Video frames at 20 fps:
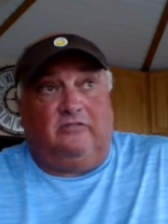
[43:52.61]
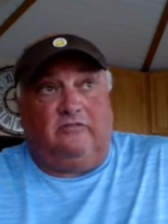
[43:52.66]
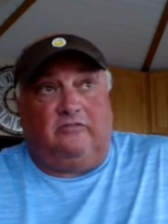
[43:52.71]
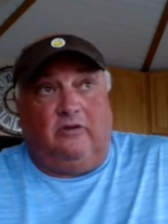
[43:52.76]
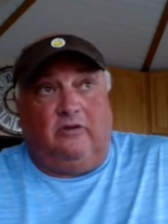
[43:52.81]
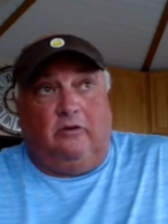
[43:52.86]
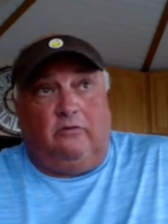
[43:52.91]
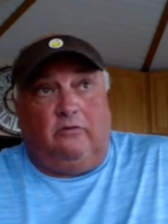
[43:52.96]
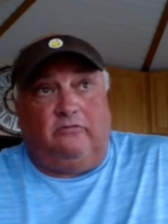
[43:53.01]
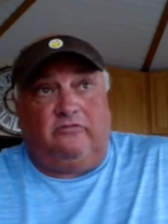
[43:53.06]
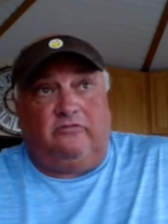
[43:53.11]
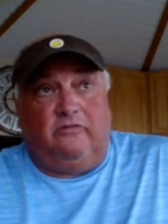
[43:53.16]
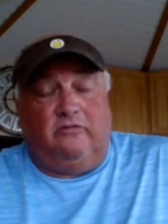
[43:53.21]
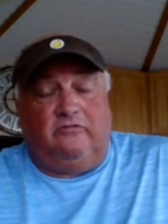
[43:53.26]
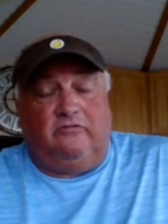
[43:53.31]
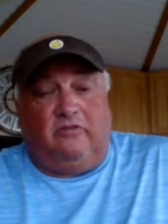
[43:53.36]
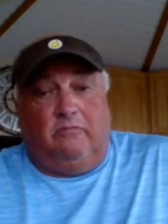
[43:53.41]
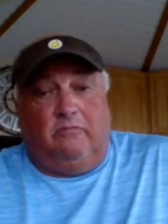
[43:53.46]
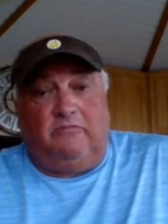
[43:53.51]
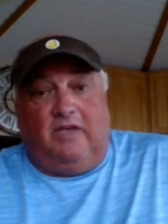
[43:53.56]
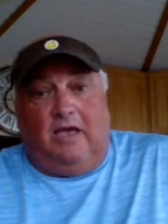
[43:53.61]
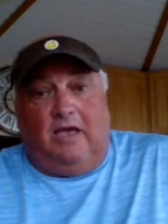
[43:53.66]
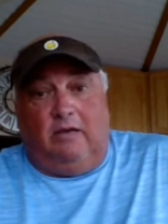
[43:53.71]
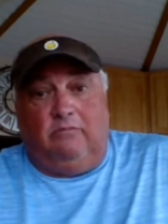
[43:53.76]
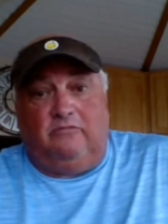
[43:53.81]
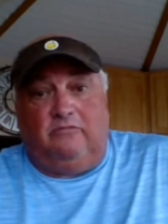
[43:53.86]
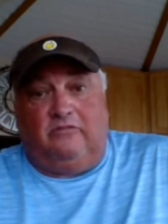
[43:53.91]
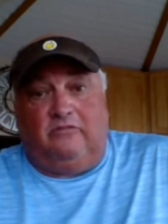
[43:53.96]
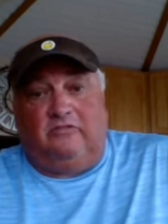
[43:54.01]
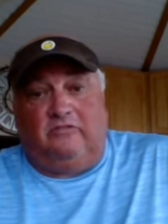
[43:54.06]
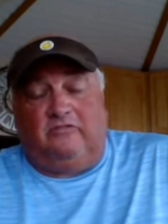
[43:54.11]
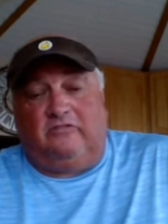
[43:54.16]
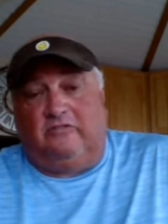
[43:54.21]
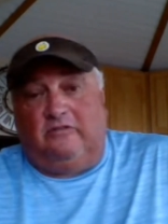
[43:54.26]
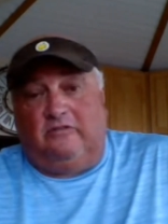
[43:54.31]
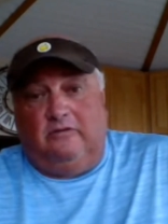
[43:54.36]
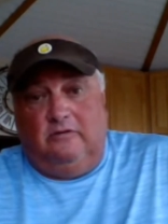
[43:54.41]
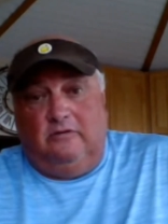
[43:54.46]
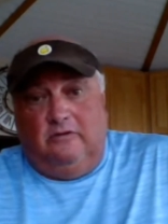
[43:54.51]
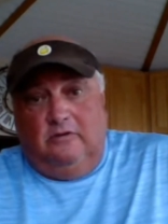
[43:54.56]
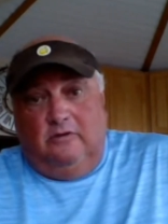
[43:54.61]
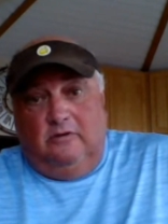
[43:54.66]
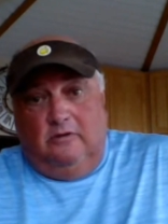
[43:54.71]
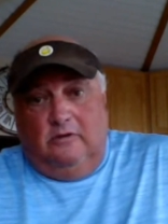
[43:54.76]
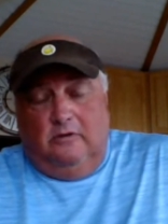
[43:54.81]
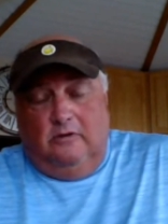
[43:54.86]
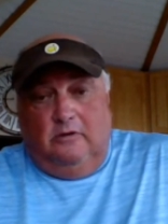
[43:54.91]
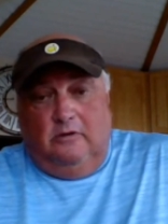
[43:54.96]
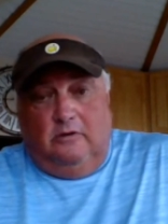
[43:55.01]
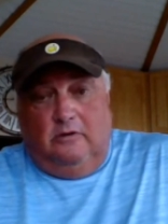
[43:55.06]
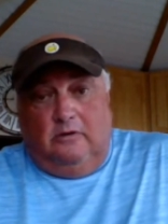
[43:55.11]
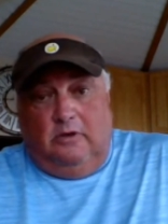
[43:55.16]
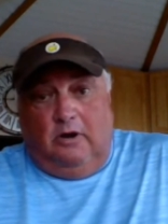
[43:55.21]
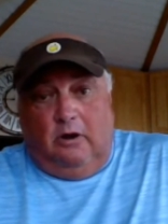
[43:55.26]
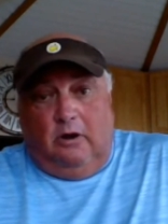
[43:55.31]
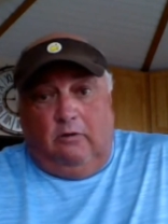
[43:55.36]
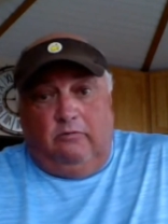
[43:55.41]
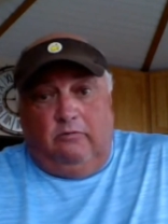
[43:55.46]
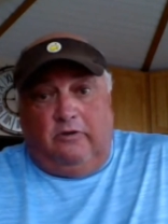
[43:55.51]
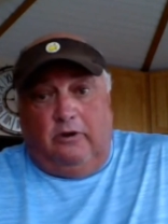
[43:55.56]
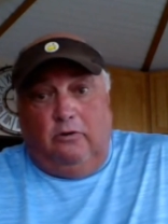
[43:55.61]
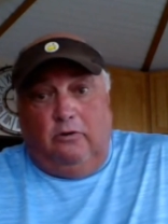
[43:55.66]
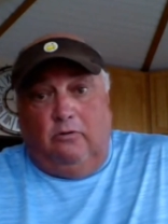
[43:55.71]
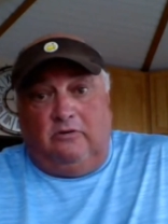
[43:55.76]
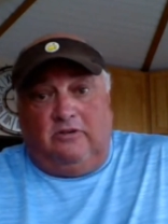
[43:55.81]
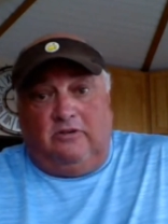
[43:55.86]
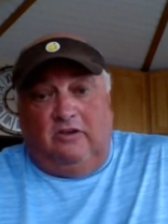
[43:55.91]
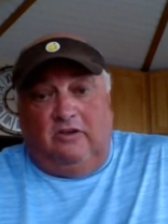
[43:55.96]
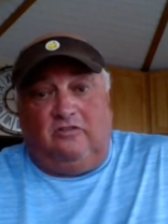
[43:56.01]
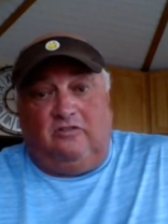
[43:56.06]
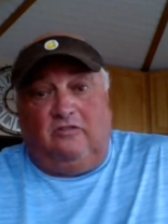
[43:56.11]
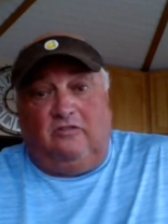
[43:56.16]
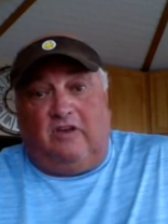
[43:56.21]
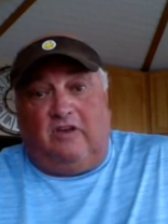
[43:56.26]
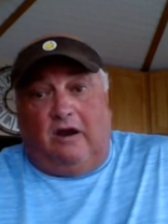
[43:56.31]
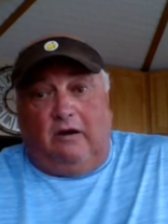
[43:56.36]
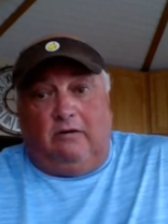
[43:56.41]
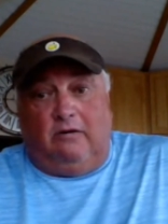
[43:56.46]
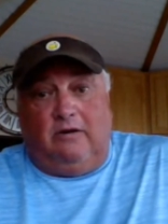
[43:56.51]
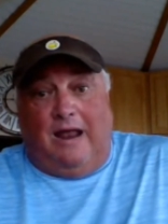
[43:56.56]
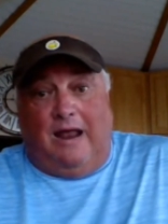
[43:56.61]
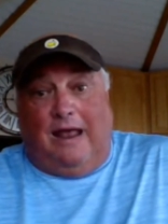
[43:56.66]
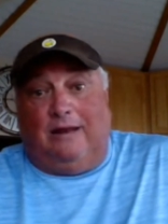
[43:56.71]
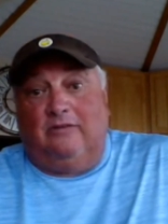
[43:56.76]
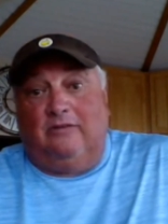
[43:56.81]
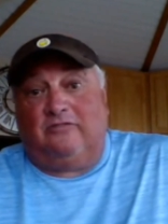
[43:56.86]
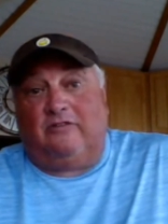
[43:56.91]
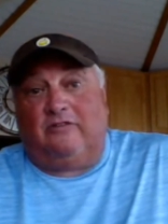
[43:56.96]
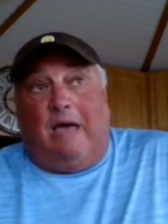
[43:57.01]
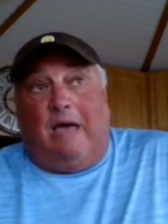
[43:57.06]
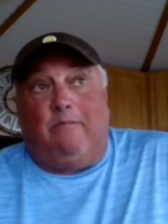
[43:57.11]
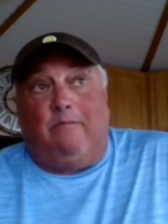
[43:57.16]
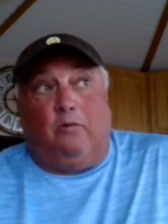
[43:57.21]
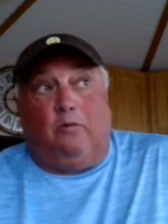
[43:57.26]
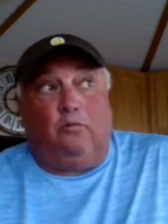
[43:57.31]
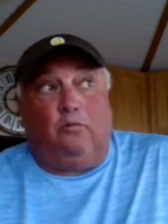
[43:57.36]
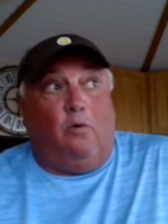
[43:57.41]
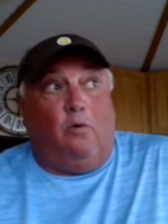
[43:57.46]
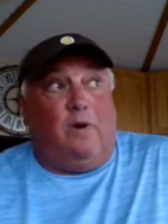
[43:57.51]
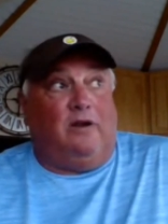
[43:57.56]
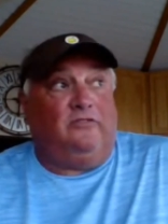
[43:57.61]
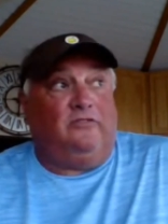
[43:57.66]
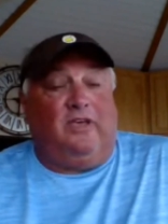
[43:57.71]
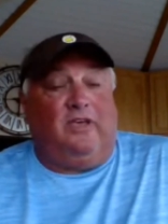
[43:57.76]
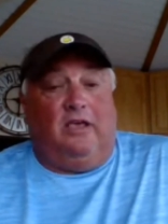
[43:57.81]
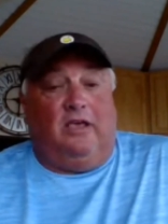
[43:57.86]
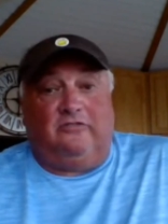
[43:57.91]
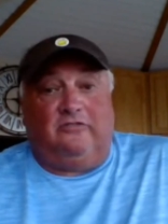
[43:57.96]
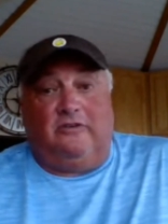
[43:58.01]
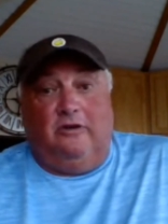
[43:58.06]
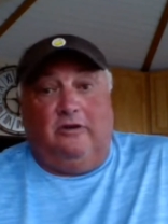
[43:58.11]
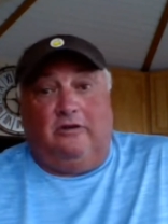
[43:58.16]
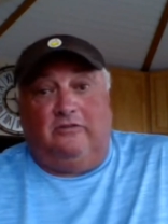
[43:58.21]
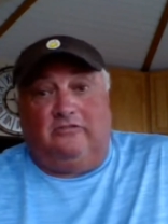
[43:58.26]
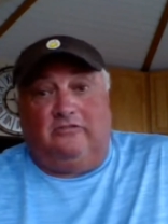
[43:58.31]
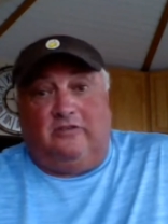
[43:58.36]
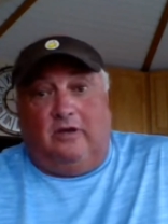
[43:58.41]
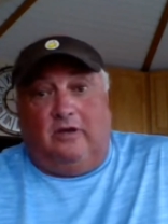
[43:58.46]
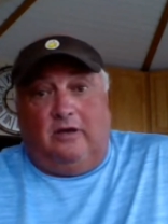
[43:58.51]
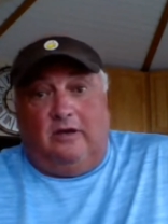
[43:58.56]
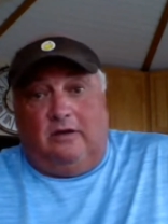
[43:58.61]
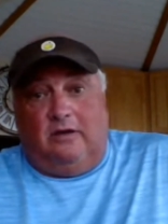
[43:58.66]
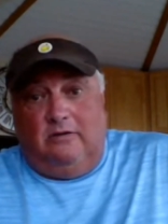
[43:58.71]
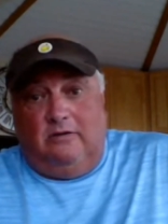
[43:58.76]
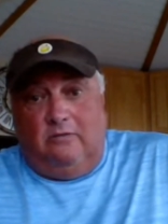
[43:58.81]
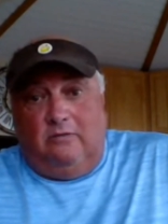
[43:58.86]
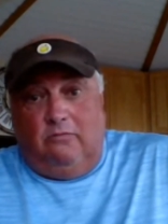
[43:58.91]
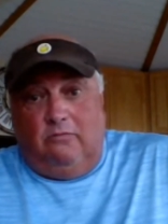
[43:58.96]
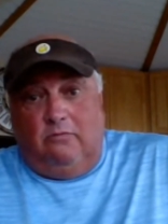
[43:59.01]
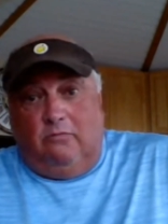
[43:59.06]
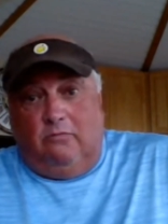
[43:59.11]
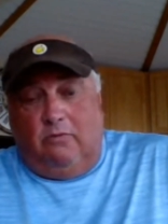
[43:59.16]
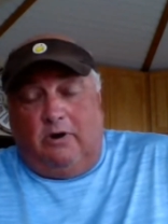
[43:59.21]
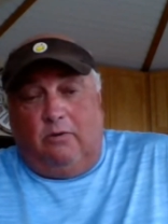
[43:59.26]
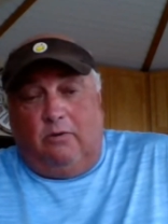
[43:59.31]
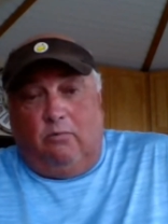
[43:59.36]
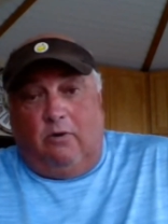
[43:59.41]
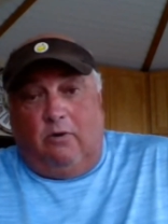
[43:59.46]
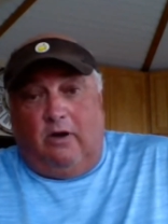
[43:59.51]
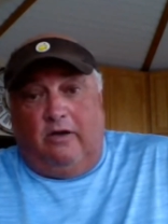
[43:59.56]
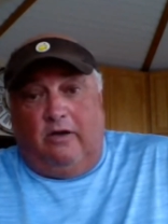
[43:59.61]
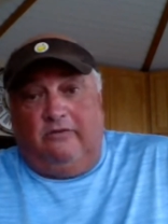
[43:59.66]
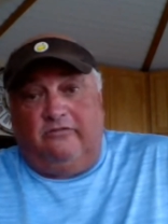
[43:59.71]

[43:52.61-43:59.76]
So sometimes it's, you know, the new additions are not as I don't want to say as good as the what it was,